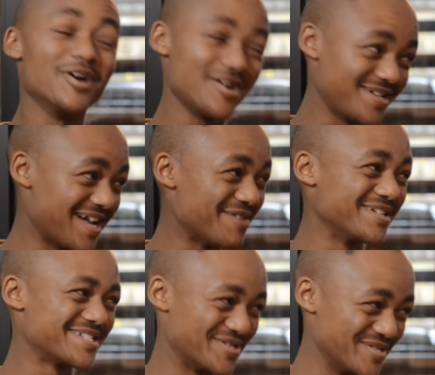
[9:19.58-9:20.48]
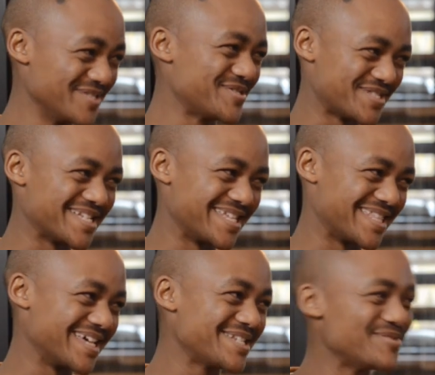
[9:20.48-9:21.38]
are. I was going to say
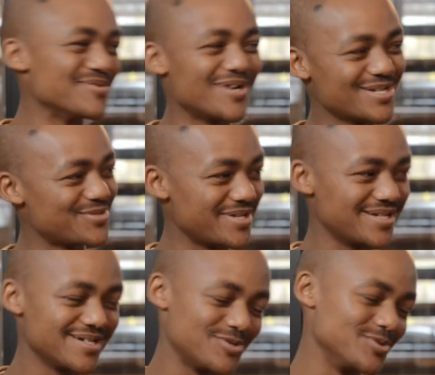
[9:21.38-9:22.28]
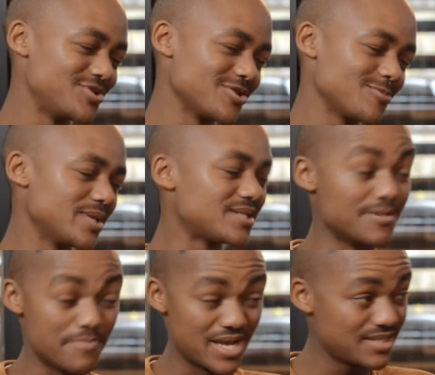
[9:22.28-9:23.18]
that. You are doing a good job. It's
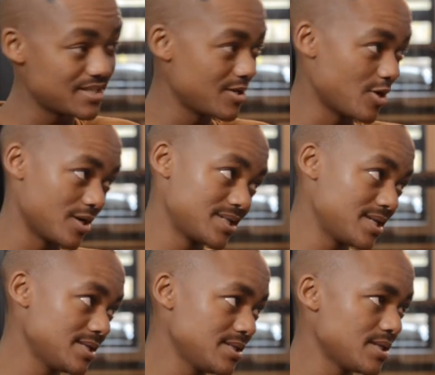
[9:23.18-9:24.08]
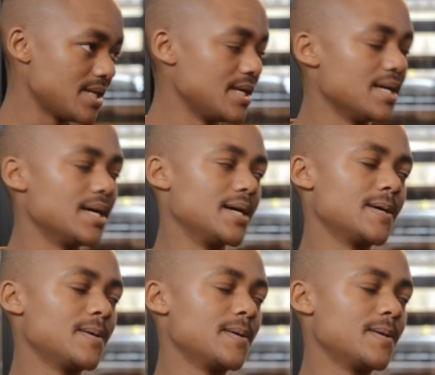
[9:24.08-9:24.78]
amazing content. Yeah.